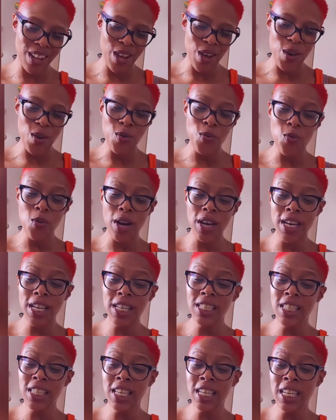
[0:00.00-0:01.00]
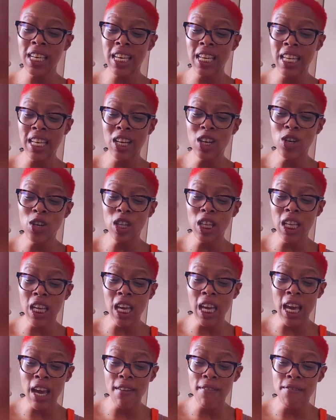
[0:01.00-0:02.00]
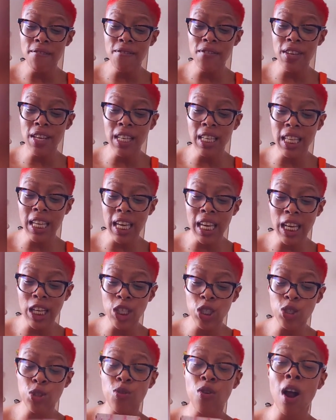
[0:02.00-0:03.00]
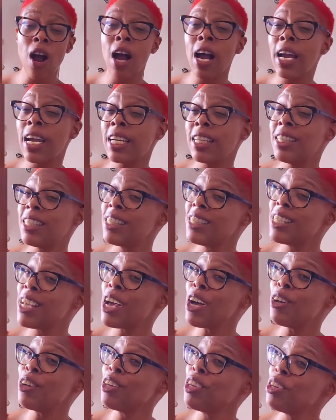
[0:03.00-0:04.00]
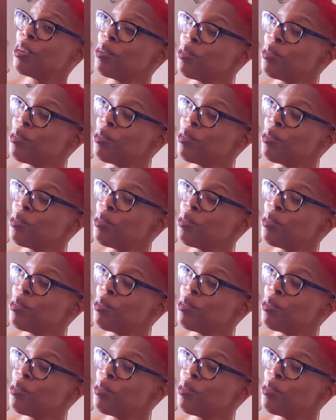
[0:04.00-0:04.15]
What is the niggling feeling trying to tell you?